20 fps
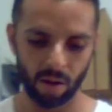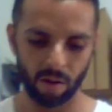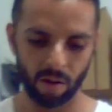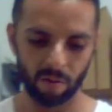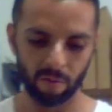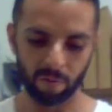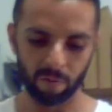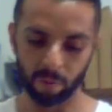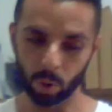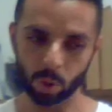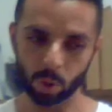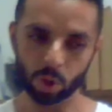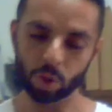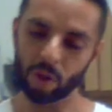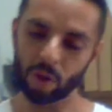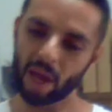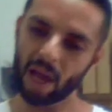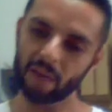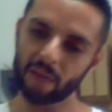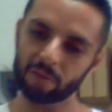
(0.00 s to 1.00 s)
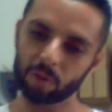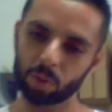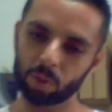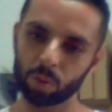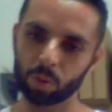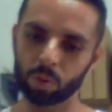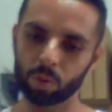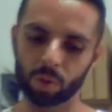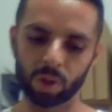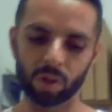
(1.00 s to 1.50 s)
First, you have
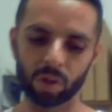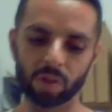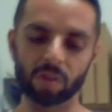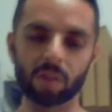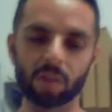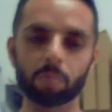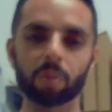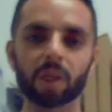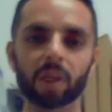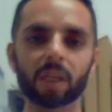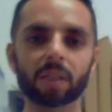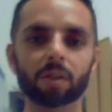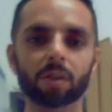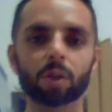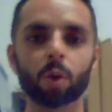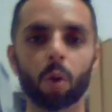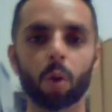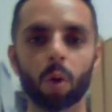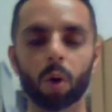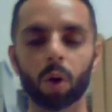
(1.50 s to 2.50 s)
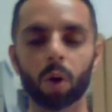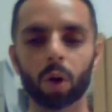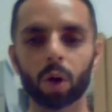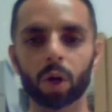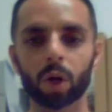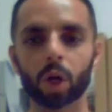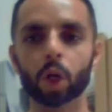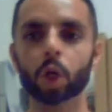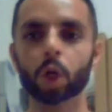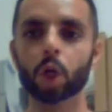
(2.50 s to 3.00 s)
to deplete
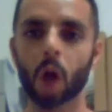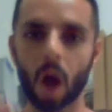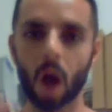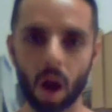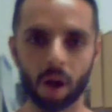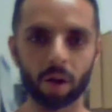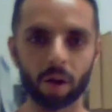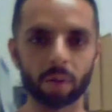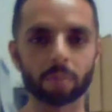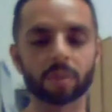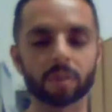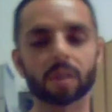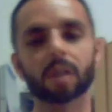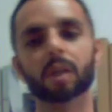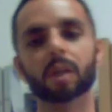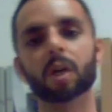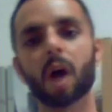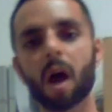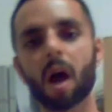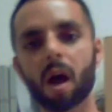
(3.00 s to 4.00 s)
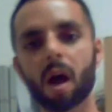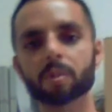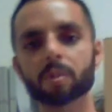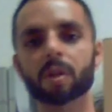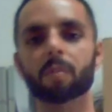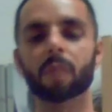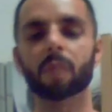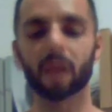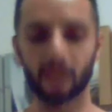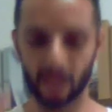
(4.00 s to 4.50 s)
your carbs. Carbs
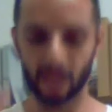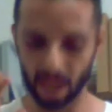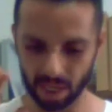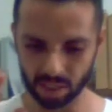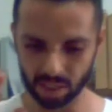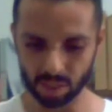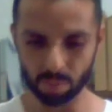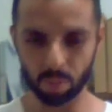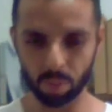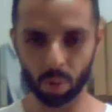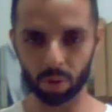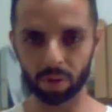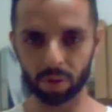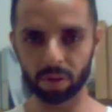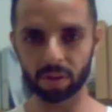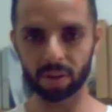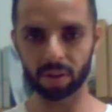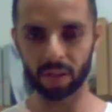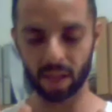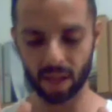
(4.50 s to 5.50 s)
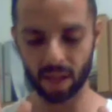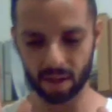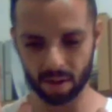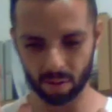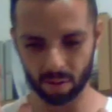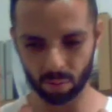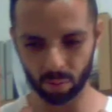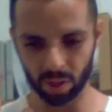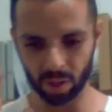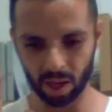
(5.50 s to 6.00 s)
are, and it's important that
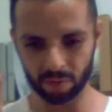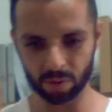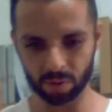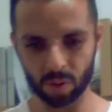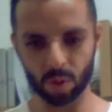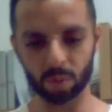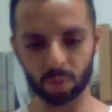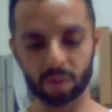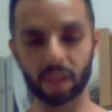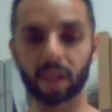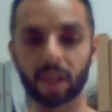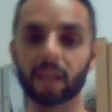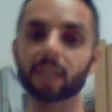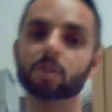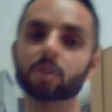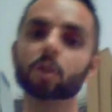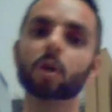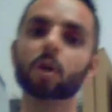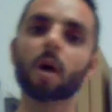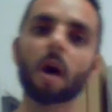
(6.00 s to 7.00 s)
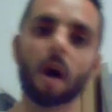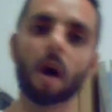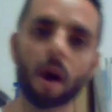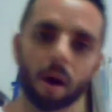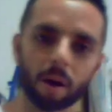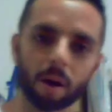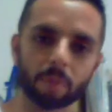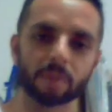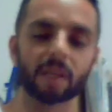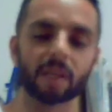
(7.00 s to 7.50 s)
we have to note that it's
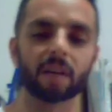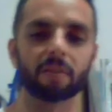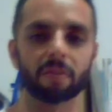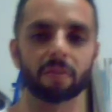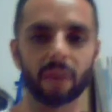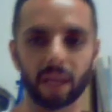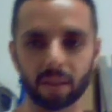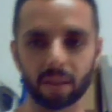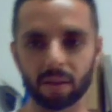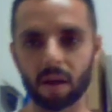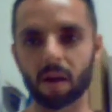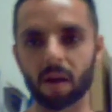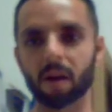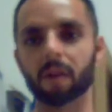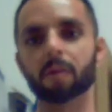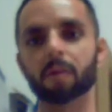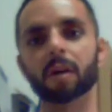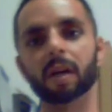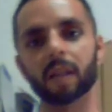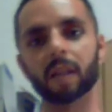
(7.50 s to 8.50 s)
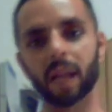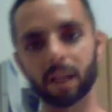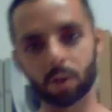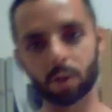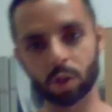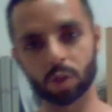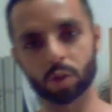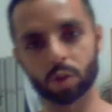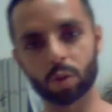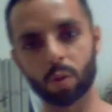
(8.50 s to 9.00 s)
carbs that affect our
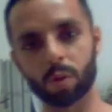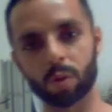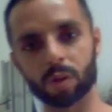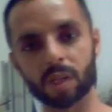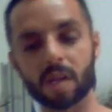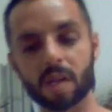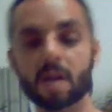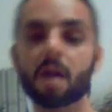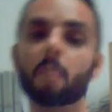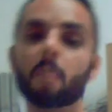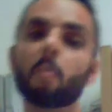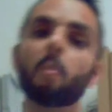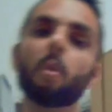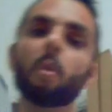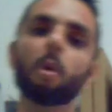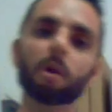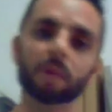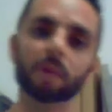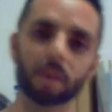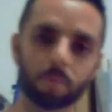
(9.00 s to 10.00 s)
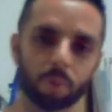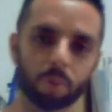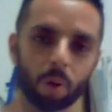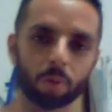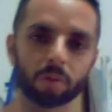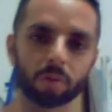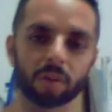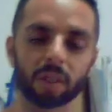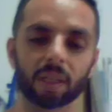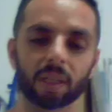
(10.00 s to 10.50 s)
glycogen stores more than
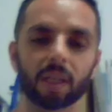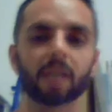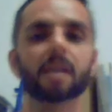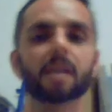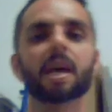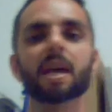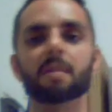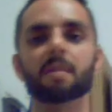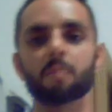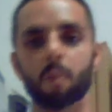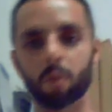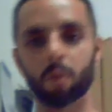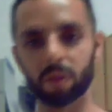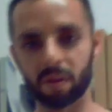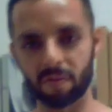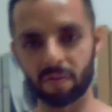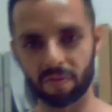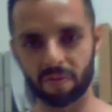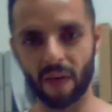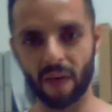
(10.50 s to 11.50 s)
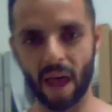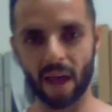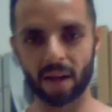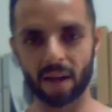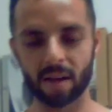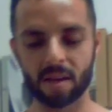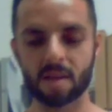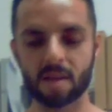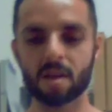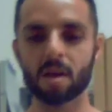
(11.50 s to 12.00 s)
protein and more than fat.
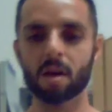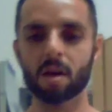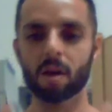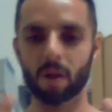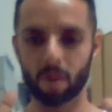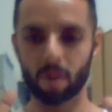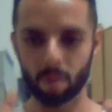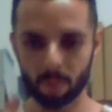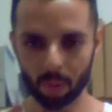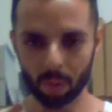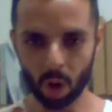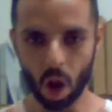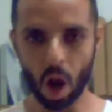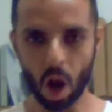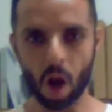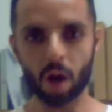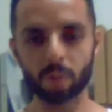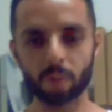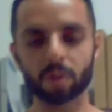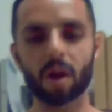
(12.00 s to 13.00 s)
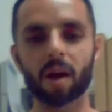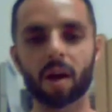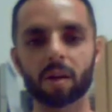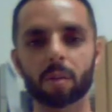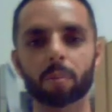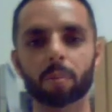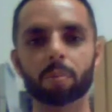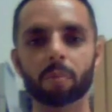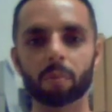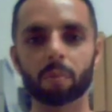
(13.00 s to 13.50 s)
Carbs are
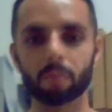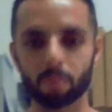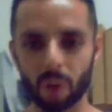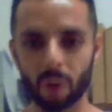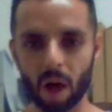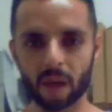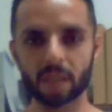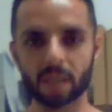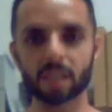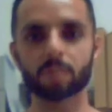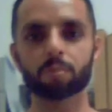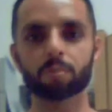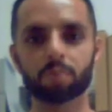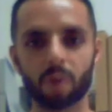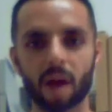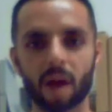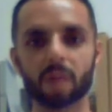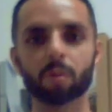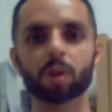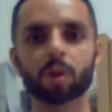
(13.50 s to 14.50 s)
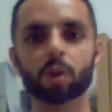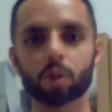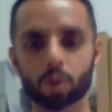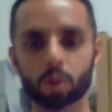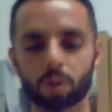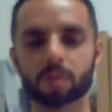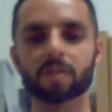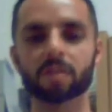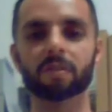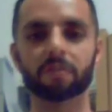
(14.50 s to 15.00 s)
the body's primary
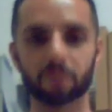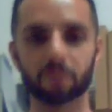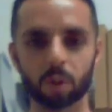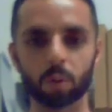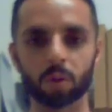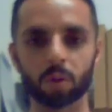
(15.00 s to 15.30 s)
source of fuel.